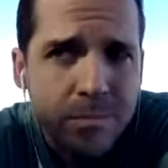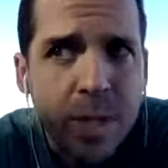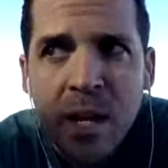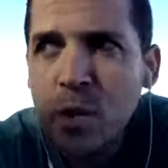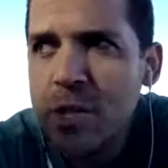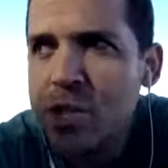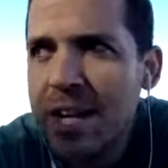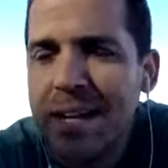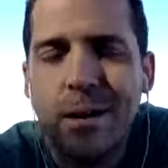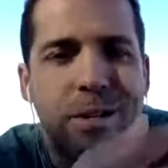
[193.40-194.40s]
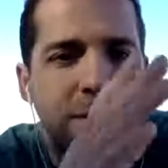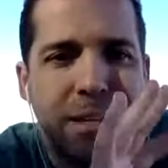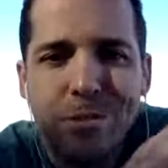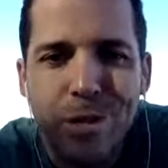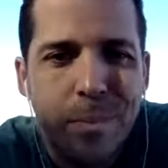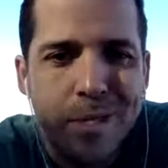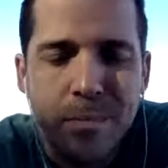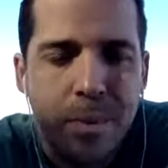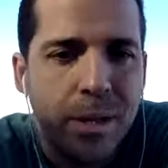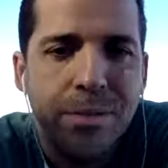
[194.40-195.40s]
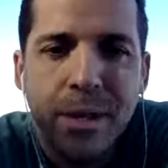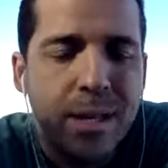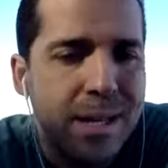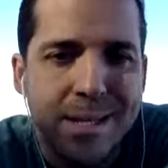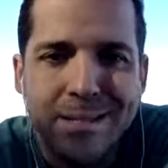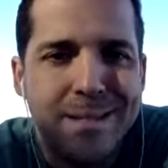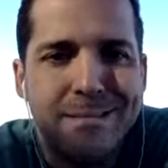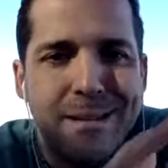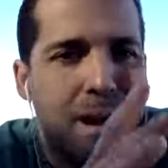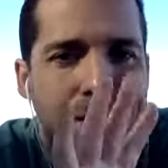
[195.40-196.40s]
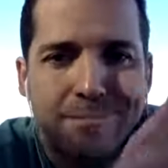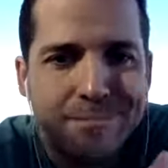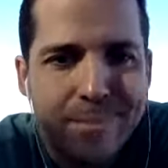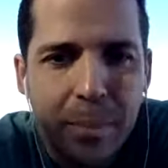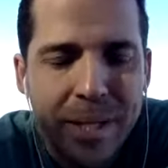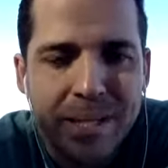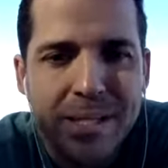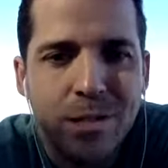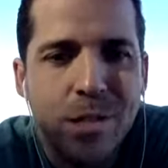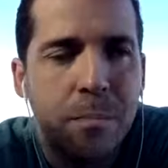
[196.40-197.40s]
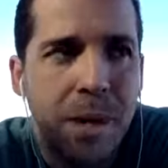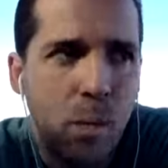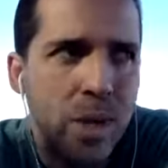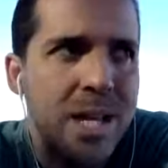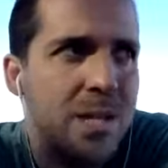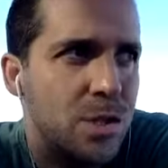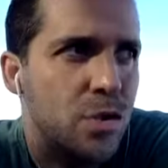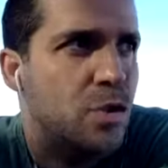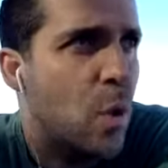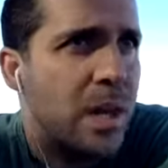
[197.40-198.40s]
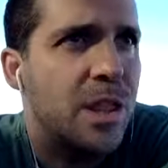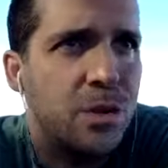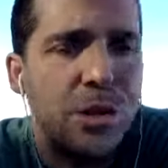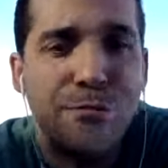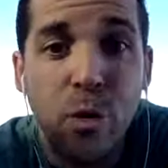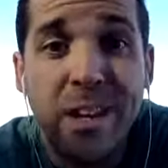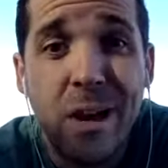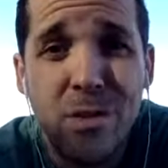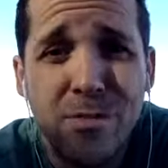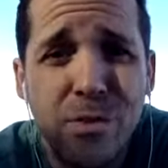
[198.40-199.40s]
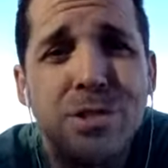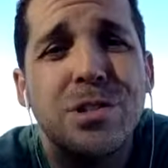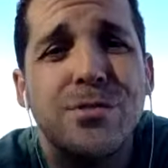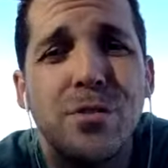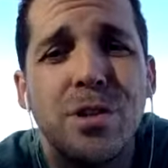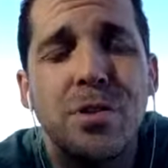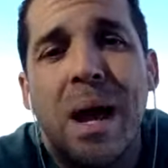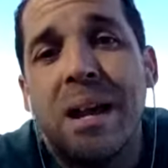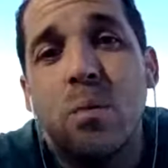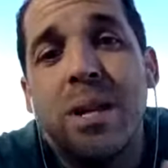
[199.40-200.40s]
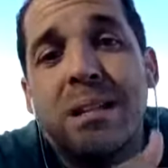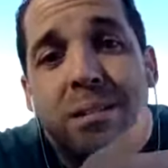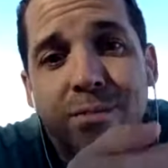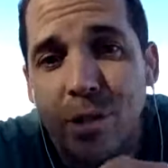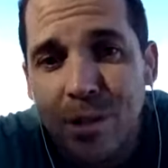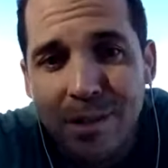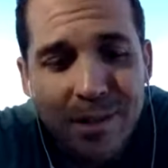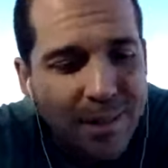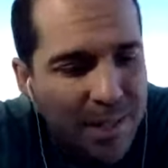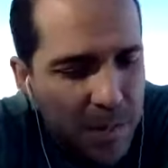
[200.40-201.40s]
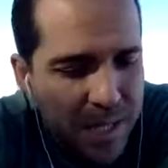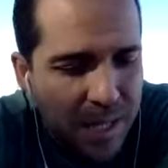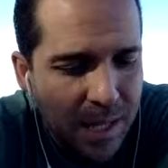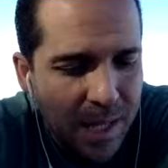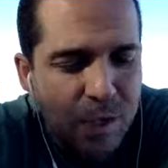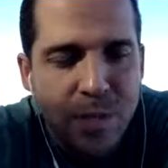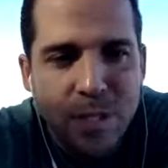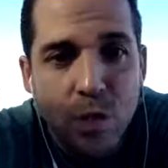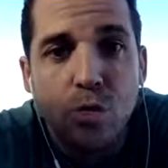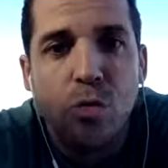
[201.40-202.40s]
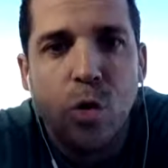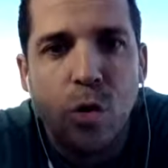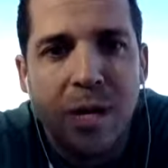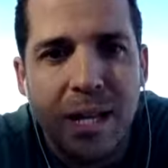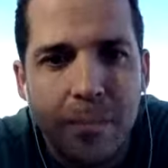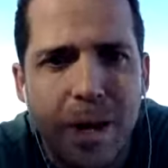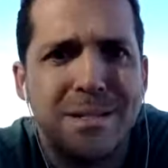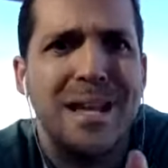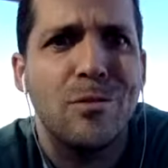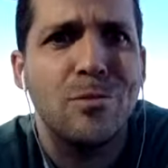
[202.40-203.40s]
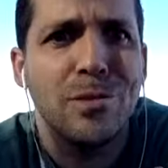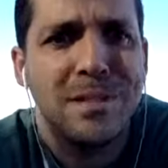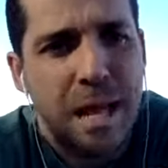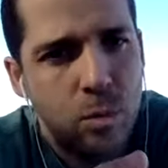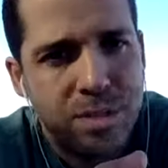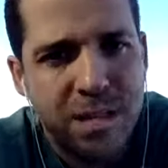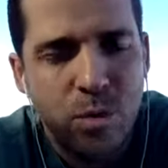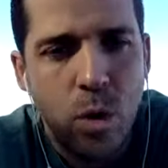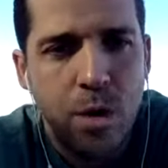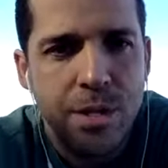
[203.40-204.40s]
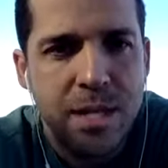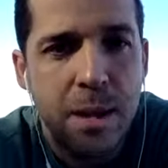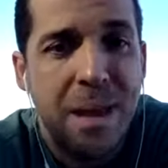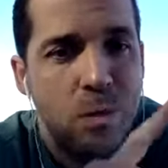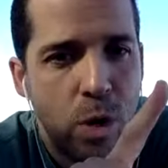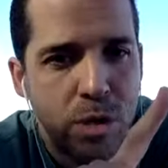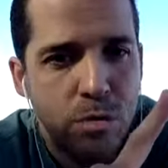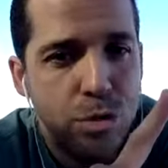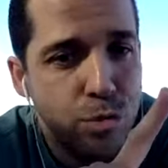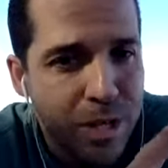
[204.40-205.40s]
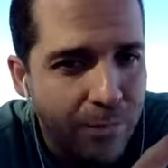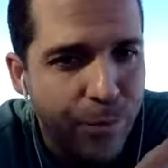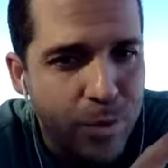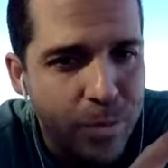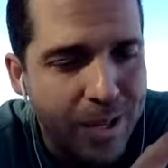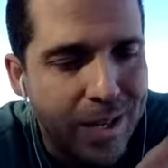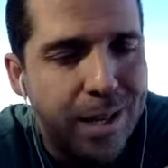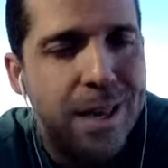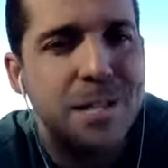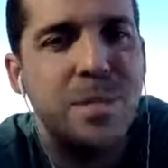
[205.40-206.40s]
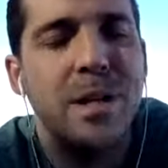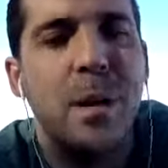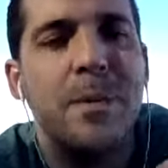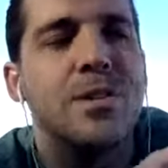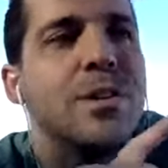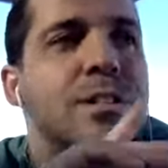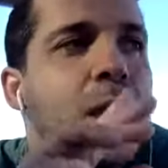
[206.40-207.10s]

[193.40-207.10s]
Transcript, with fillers: and you can check it out. It's like thirty bucks a month. It's not a big deal, but we do twenty, thirty, forty hours of research for you, and we deliver speaking engagements to your inbox. How cool is that? We'll save you all the time. And when you do get those speaking engagement opportunities,